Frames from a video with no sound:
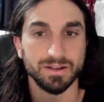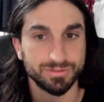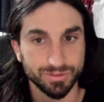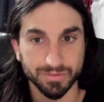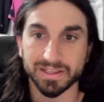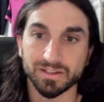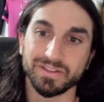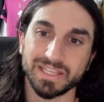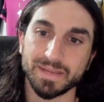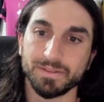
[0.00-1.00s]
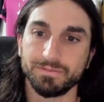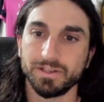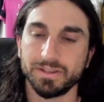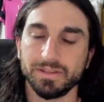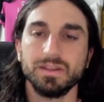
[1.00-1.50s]
sure they can go to the game
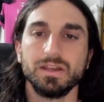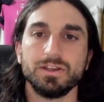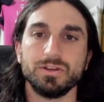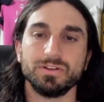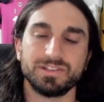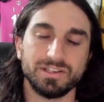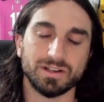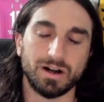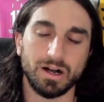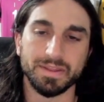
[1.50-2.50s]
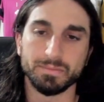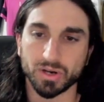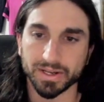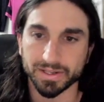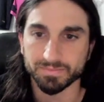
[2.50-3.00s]
undefeated. USC is on a
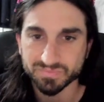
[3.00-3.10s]
break.